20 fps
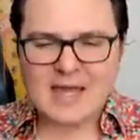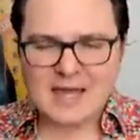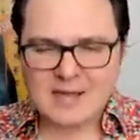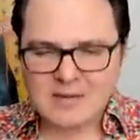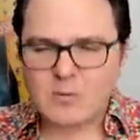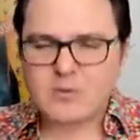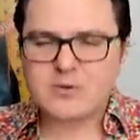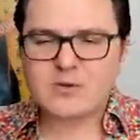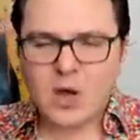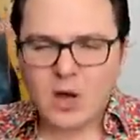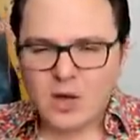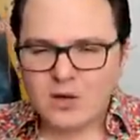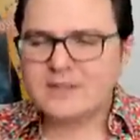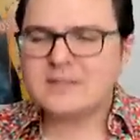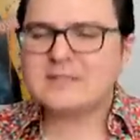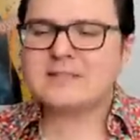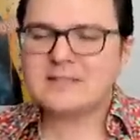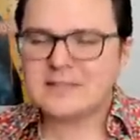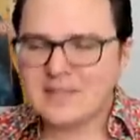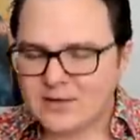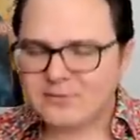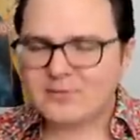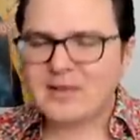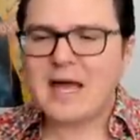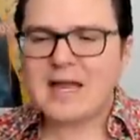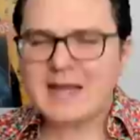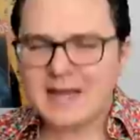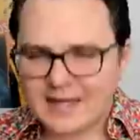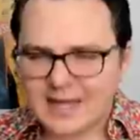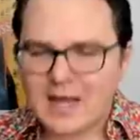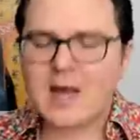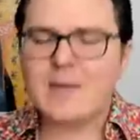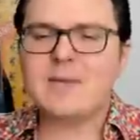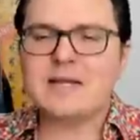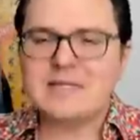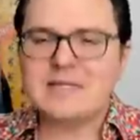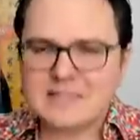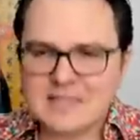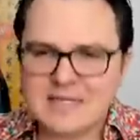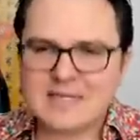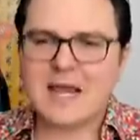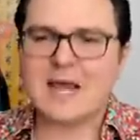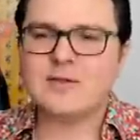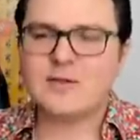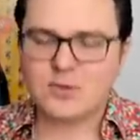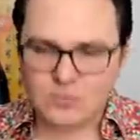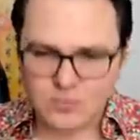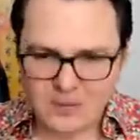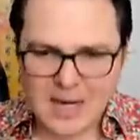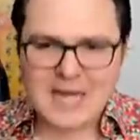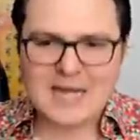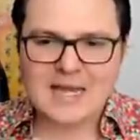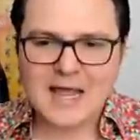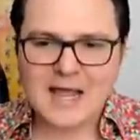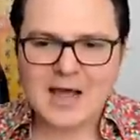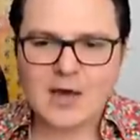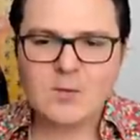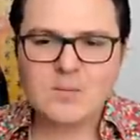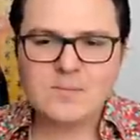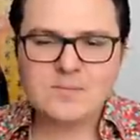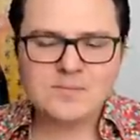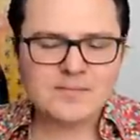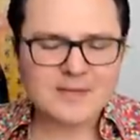with all this stuff kind of coming together right now,